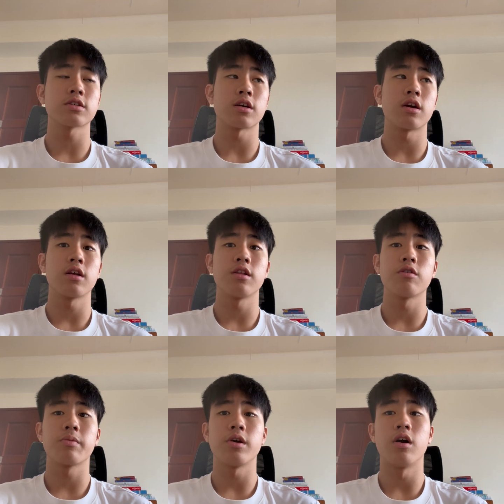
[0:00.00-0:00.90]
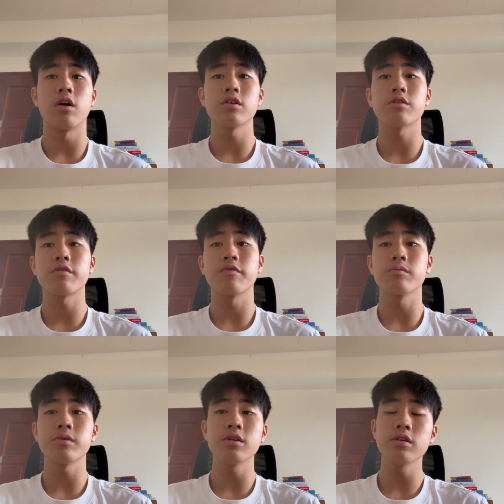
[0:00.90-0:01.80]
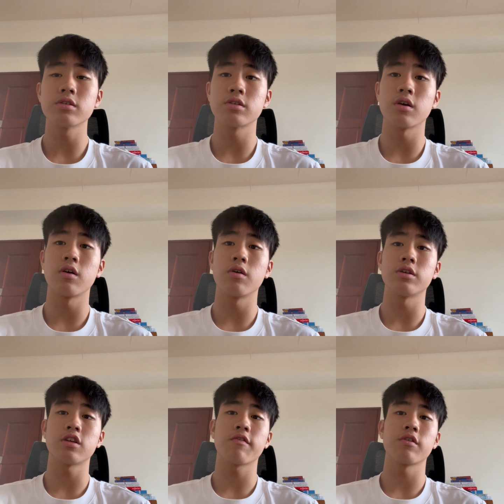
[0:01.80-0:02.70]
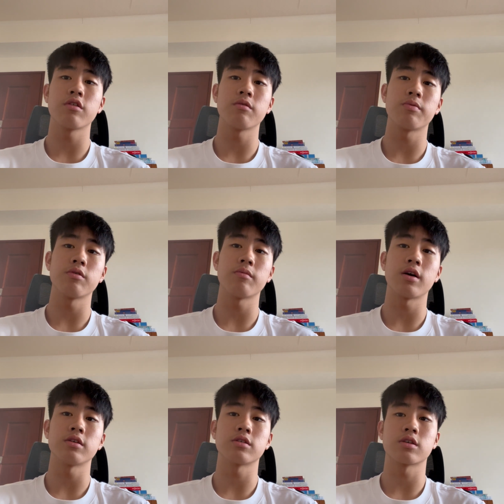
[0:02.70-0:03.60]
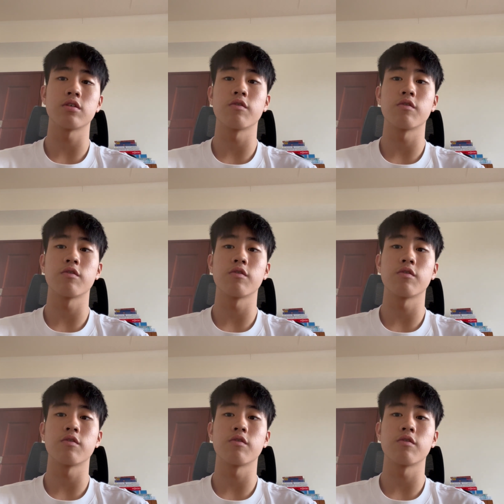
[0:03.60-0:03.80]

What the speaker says: are a little bit harder for me, so it definitely put my skill